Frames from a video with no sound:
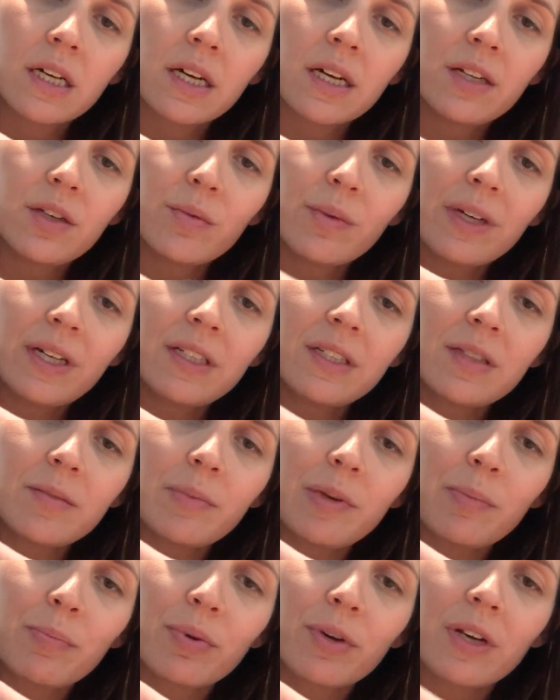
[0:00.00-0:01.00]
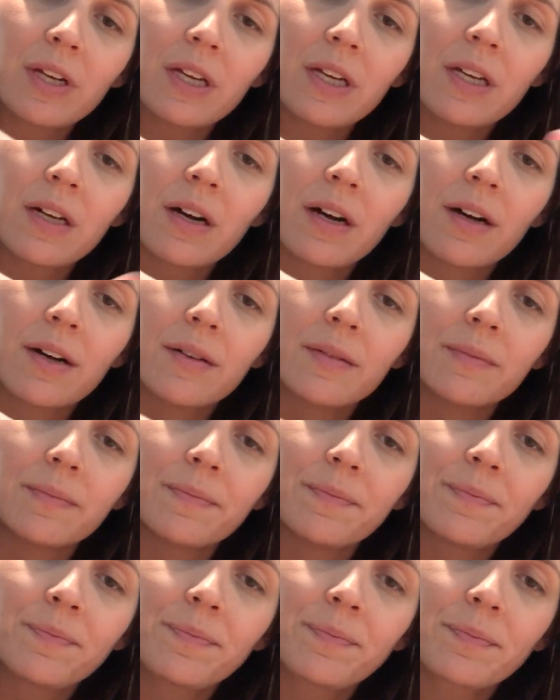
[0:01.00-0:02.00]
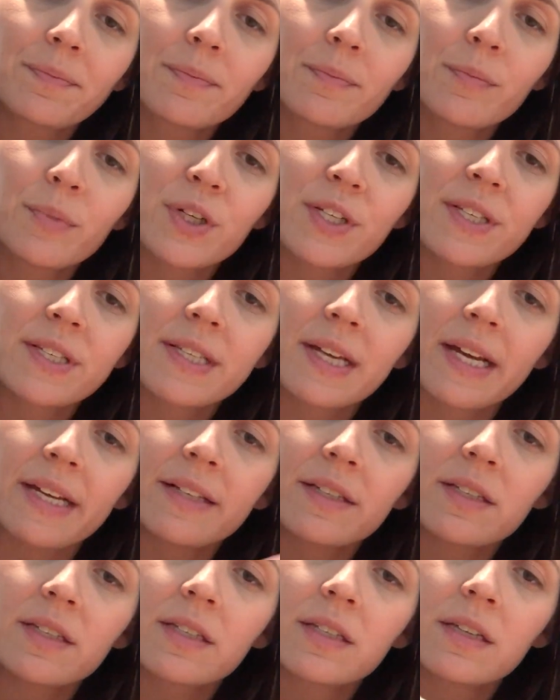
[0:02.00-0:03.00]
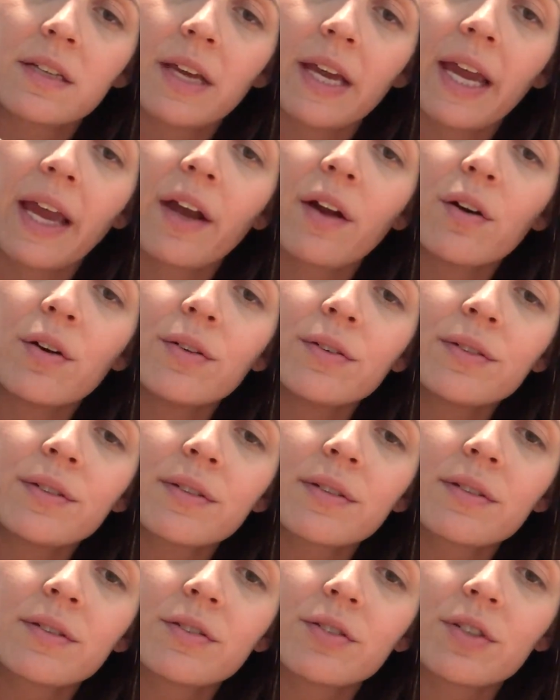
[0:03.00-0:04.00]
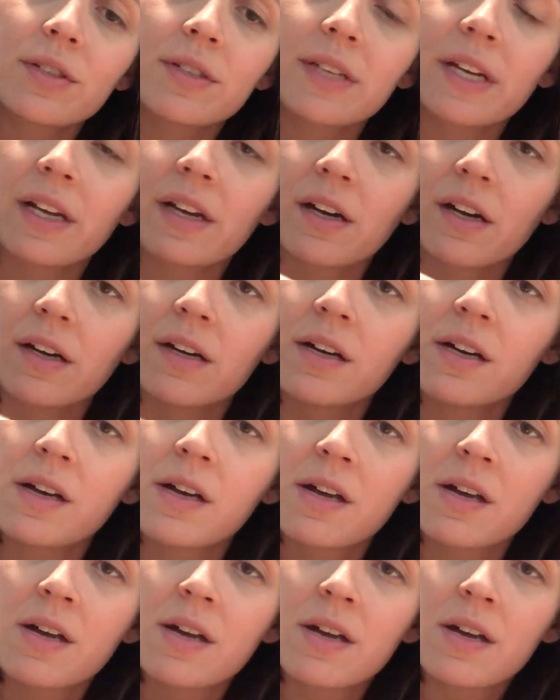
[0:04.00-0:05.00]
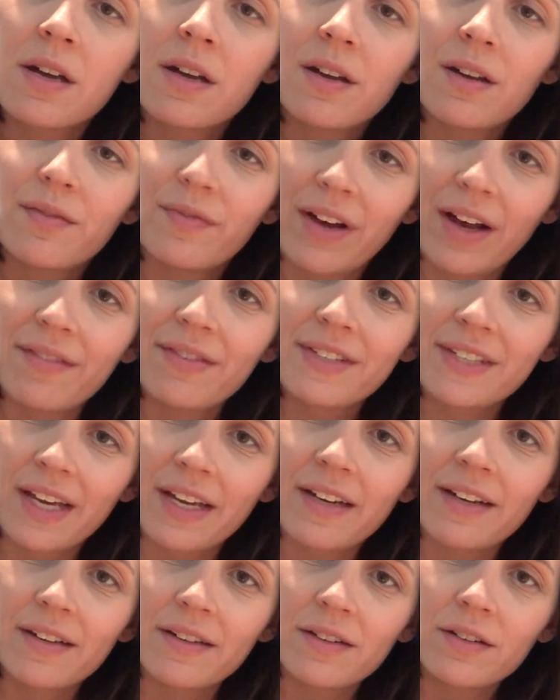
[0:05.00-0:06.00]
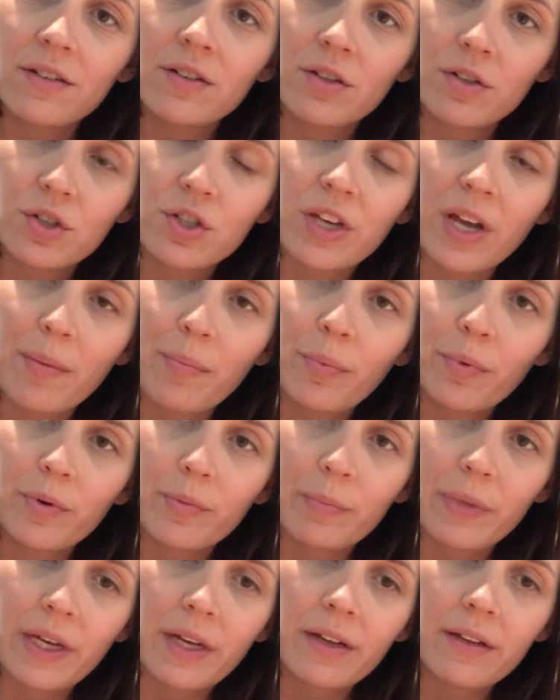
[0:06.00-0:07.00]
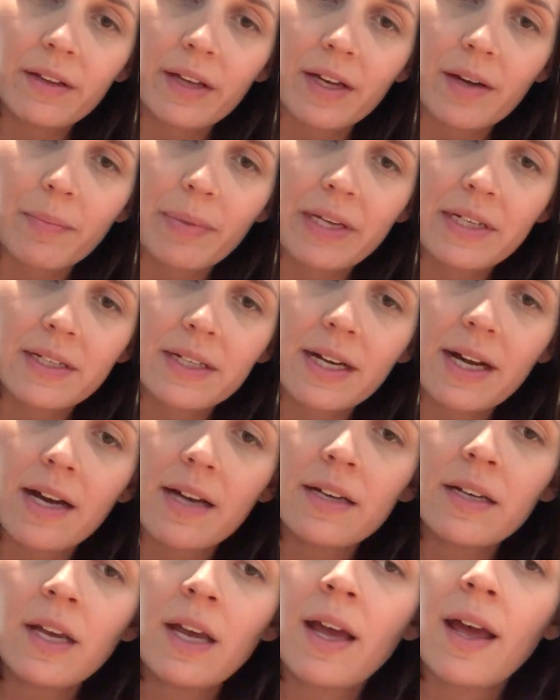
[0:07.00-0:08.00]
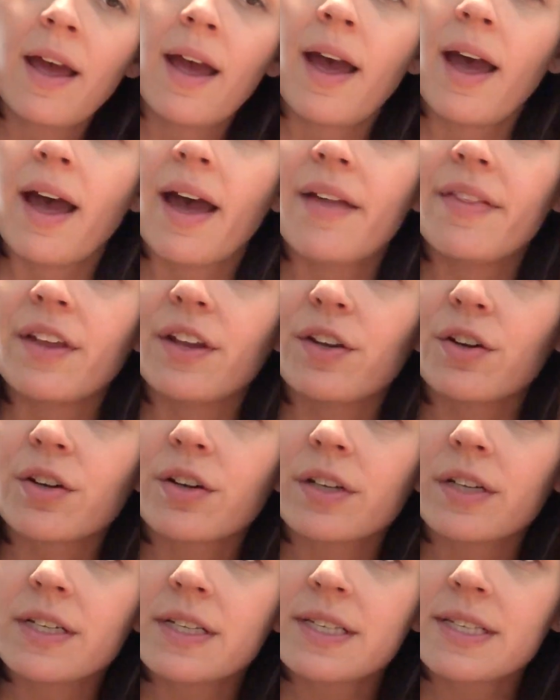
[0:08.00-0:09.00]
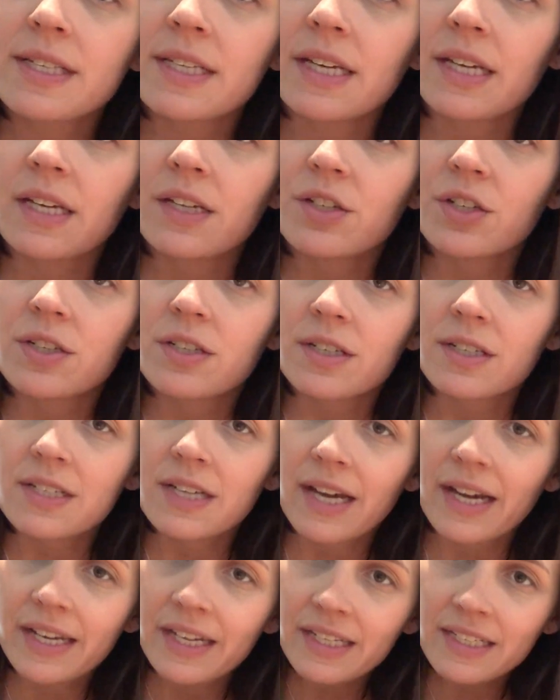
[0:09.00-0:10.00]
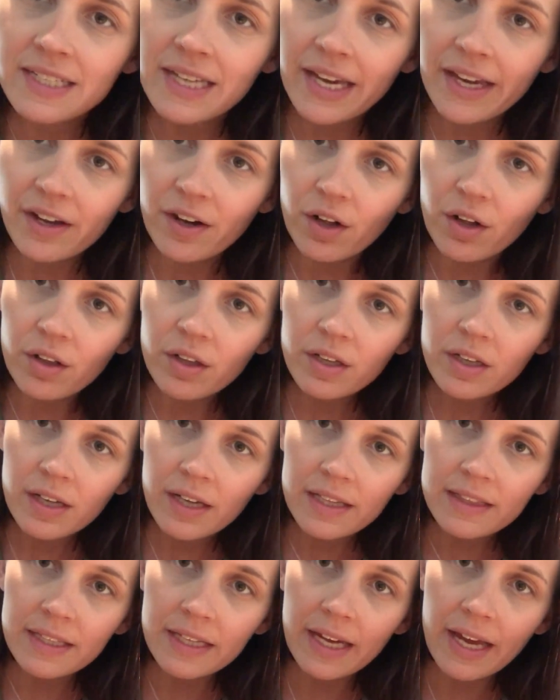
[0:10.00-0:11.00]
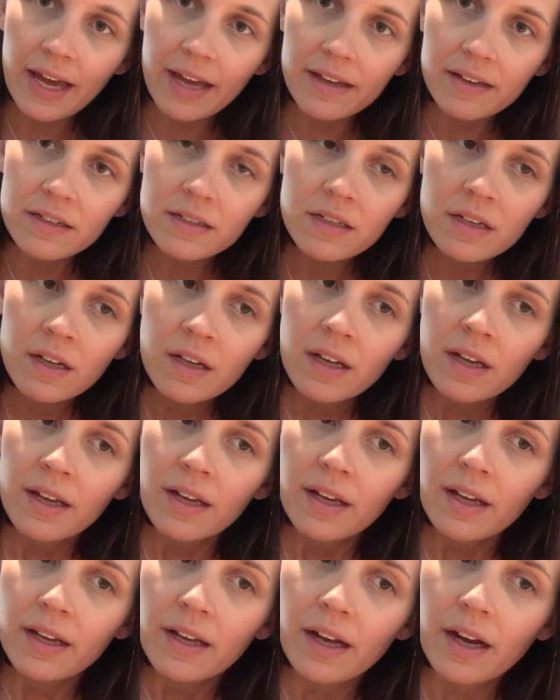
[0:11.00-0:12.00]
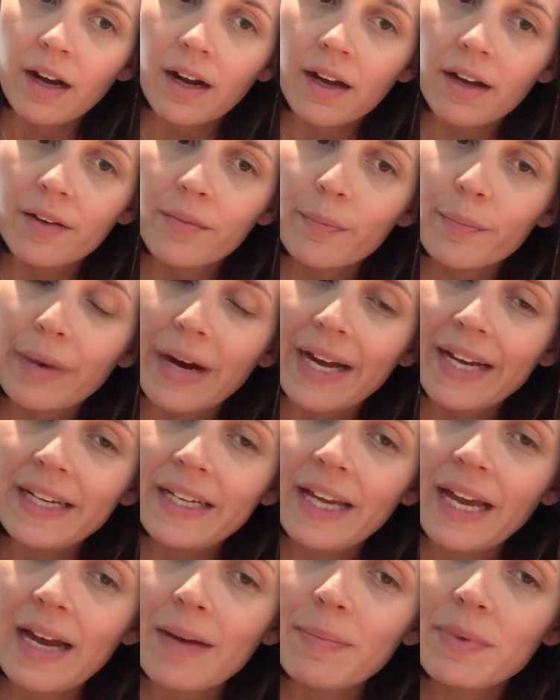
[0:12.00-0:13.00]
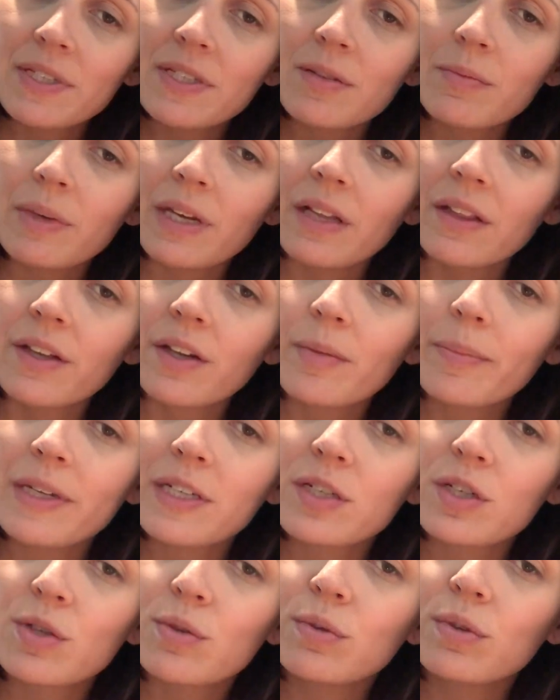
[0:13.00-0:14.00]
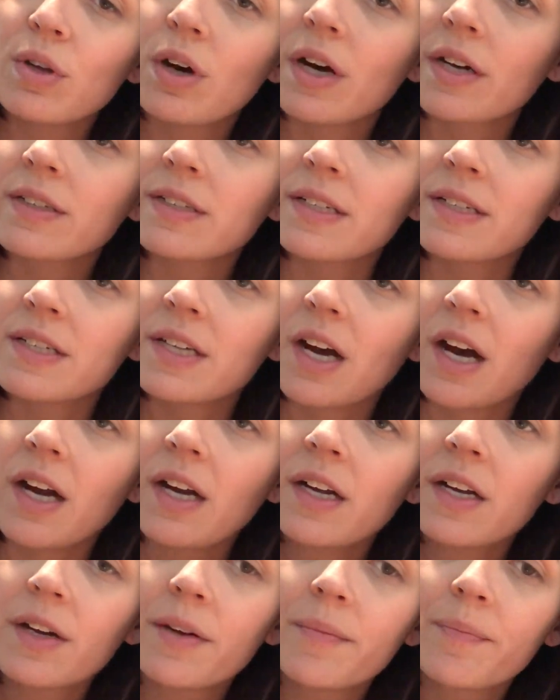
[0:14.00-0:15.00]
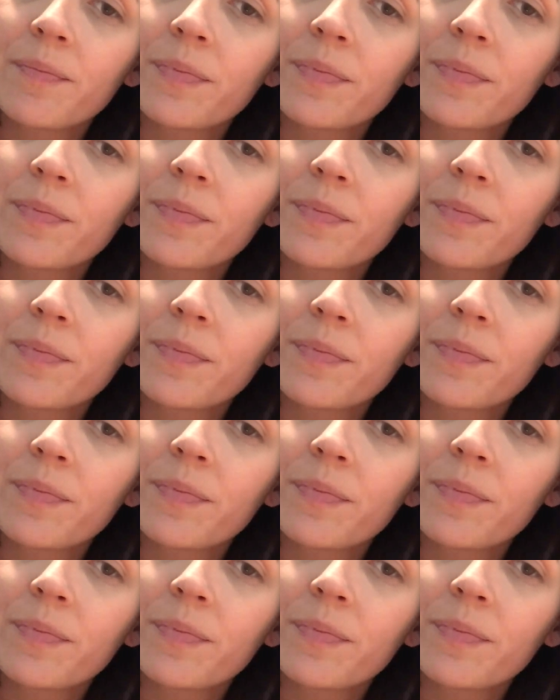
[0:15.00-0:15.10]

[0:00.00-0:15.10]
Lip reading: And you want it to be pretty precise angles, just like a 5-sided shape would be, like a pentagon. And then you're gonna see just a tiny tail at the end. Mine happened to be a little bit too long to tuck,